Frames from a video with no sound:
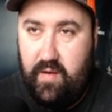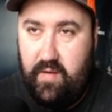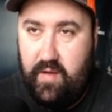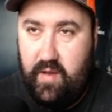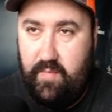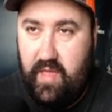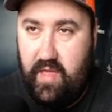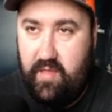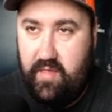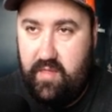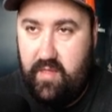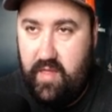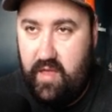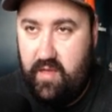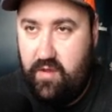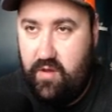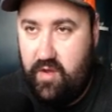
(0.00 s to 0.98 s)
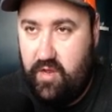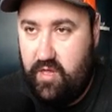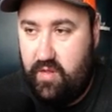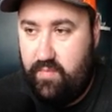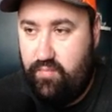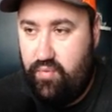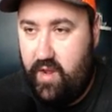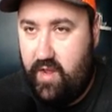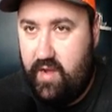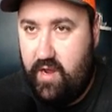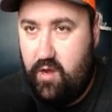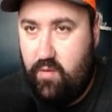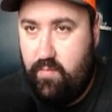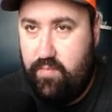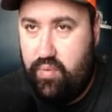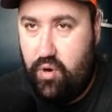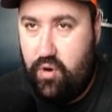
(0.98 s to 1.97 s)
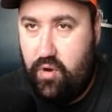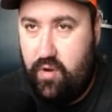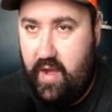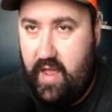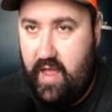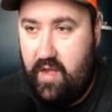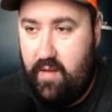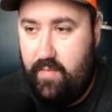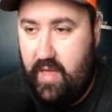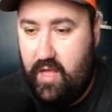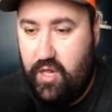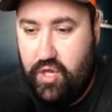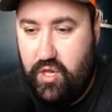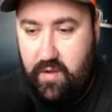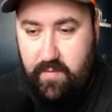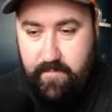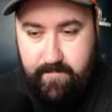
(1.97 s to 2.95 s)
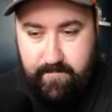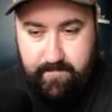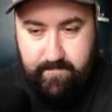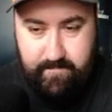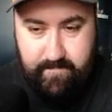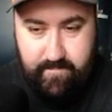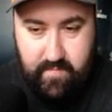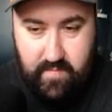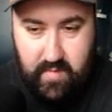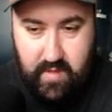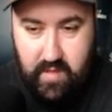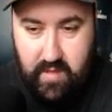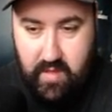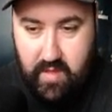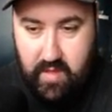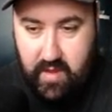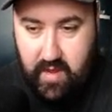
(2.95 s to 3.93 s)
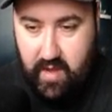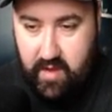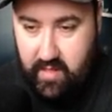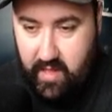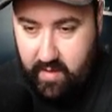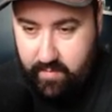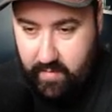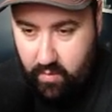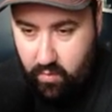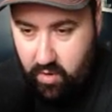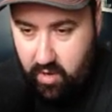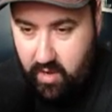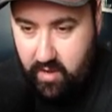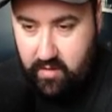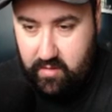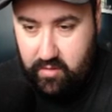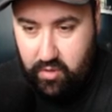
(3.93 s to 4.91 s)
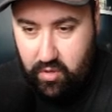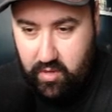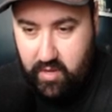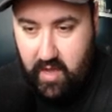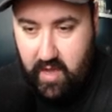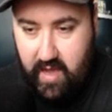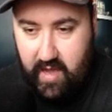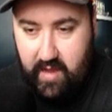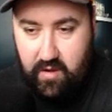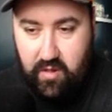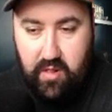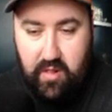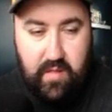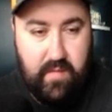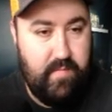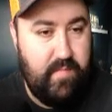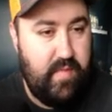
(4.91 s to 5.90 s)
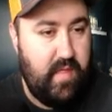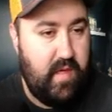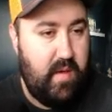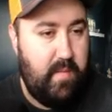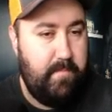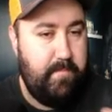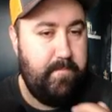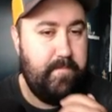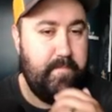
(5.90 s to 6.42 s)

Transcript: to me, it's nicer to just break it out per animation kind of like my walk, look, idle thumb.